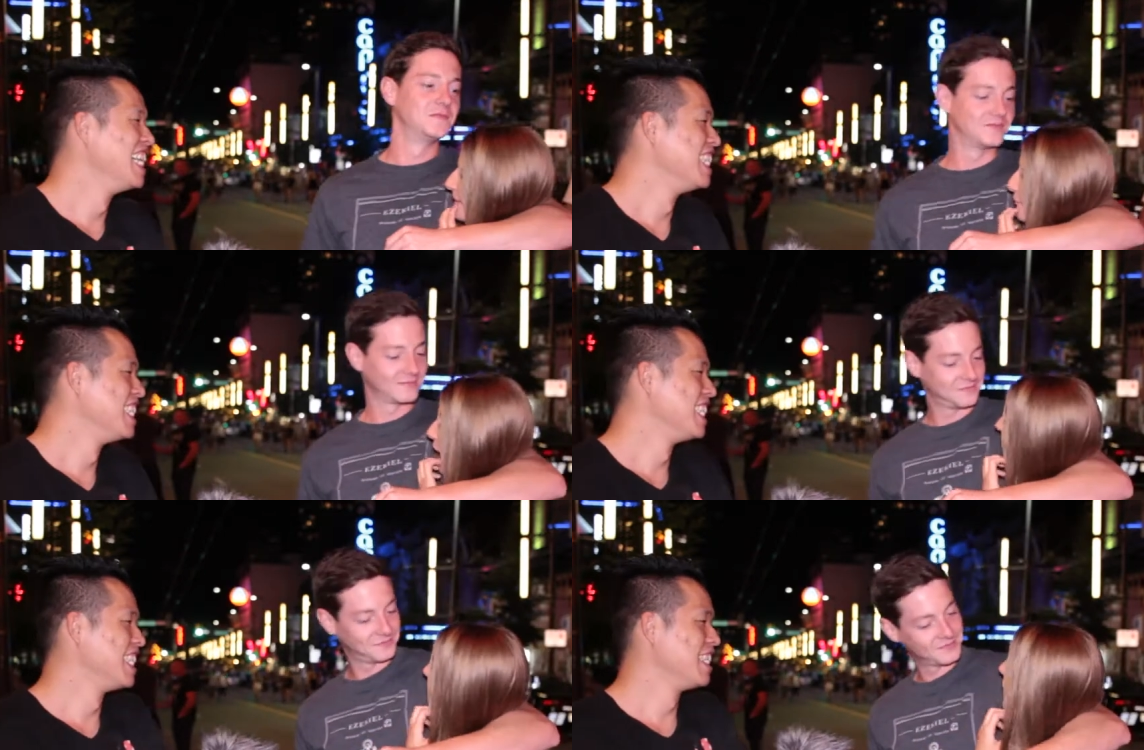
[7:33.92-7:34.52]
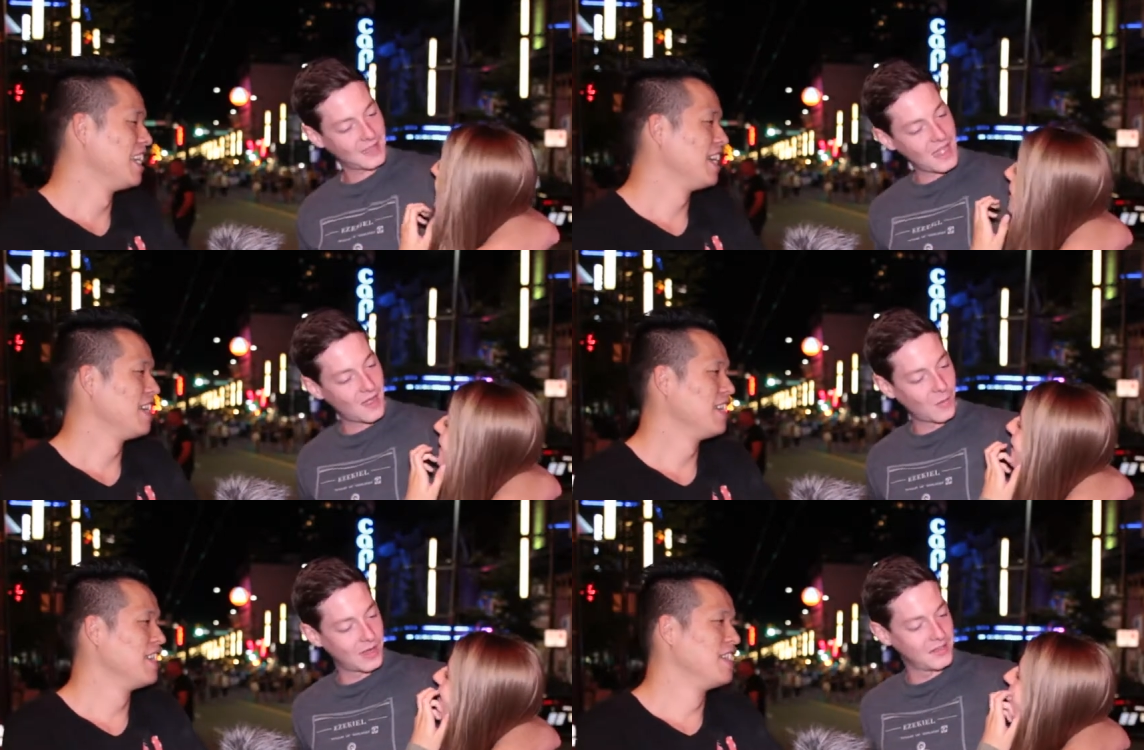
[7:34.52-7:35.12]
Speaker 1: Why?
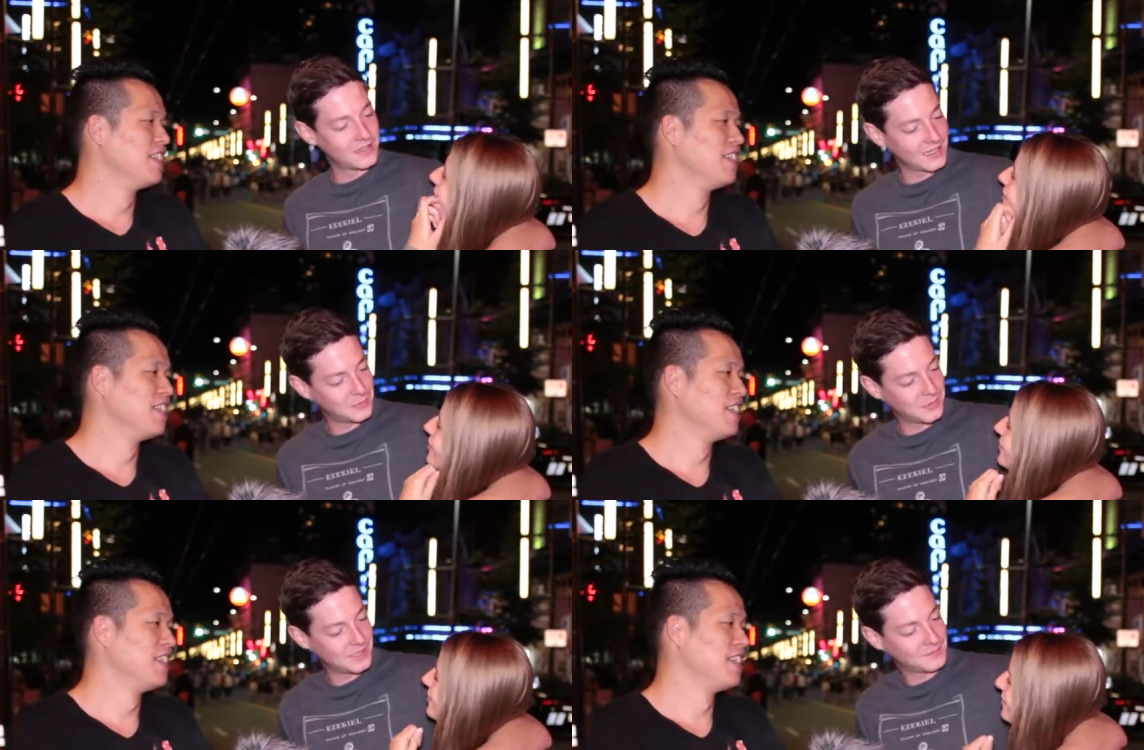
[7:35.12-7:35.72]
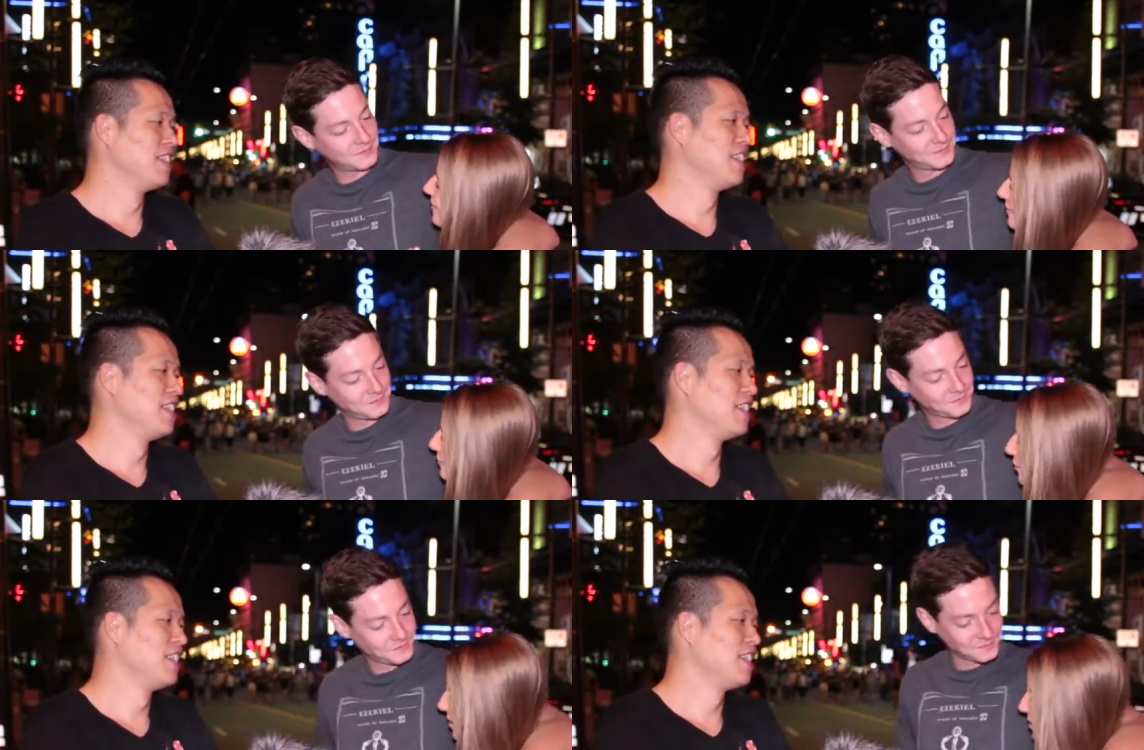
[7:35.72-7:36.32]
Yeah, why are you dating me?
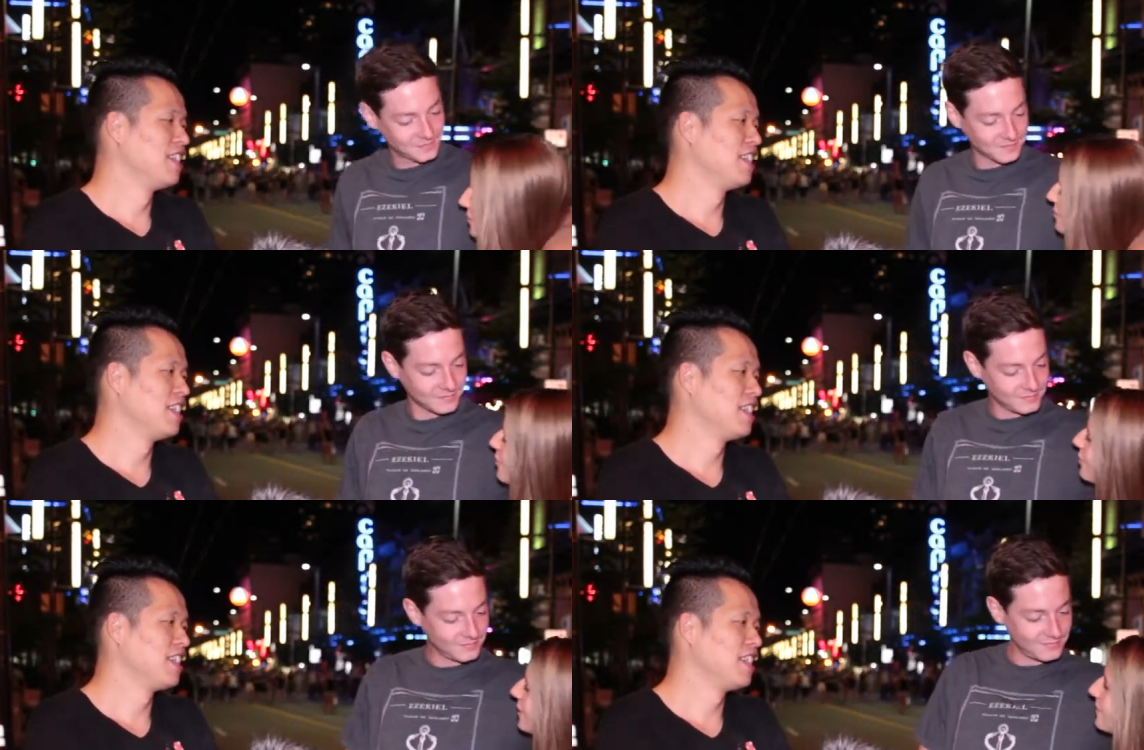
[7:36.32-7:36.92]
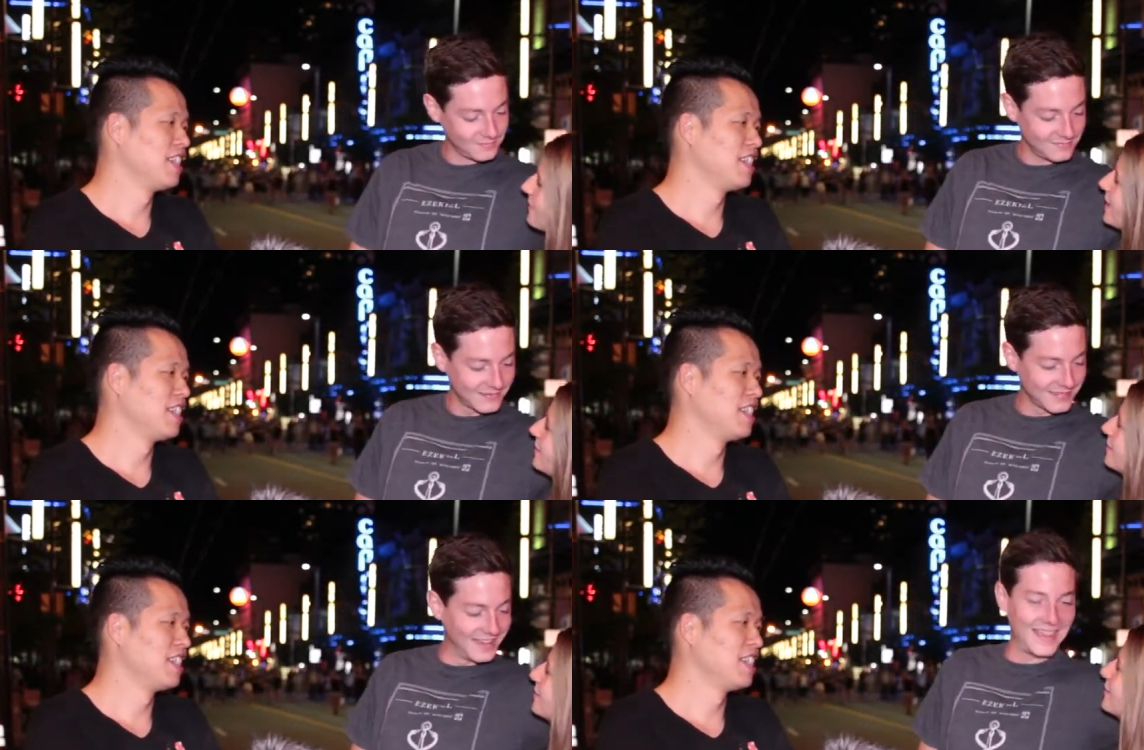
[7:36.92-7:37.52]
Well, you just told it,
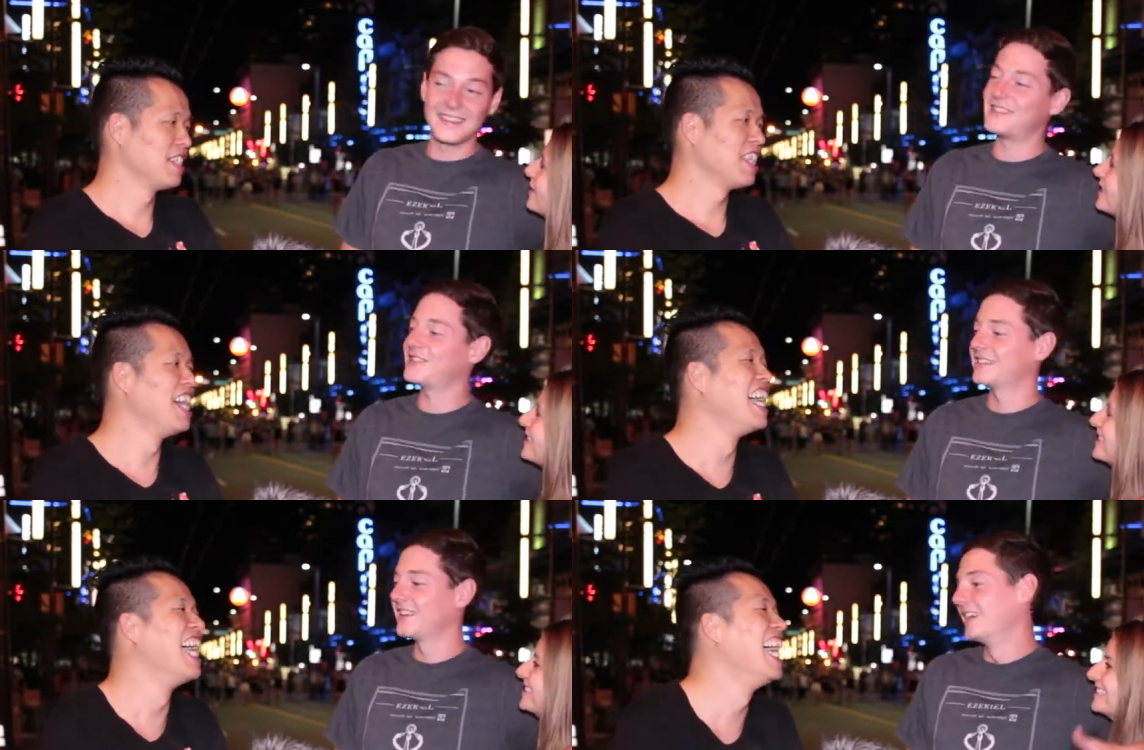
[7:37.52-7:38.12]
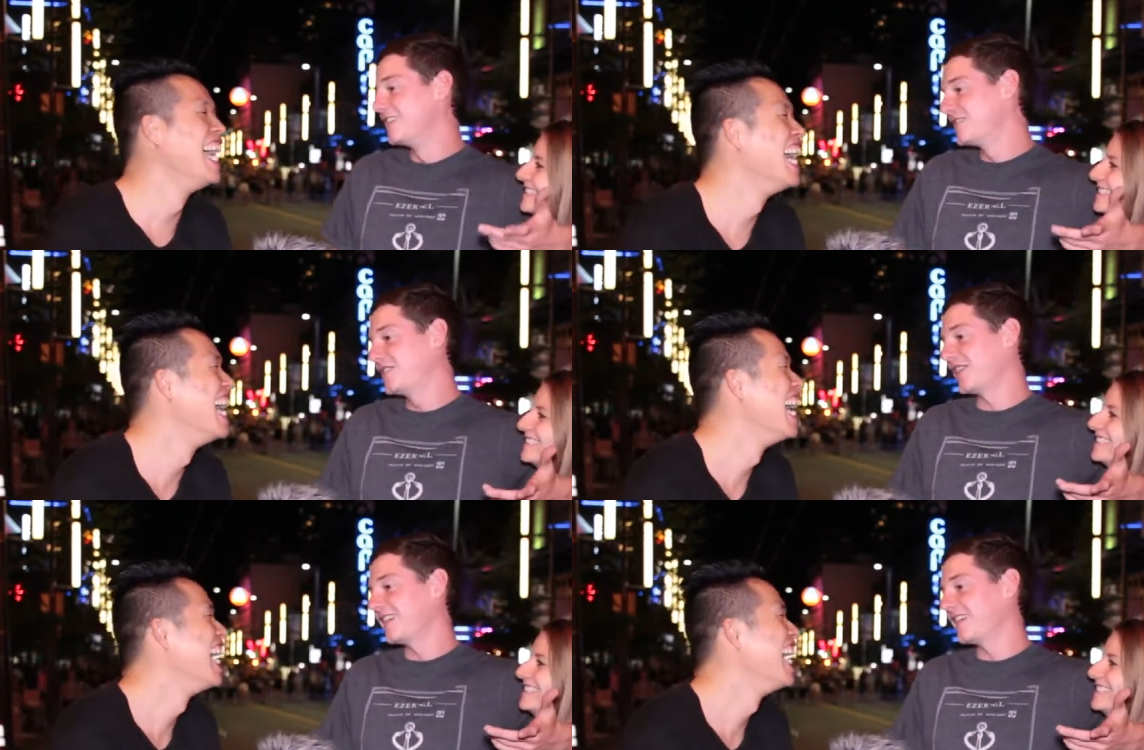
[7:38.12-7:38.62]
man. so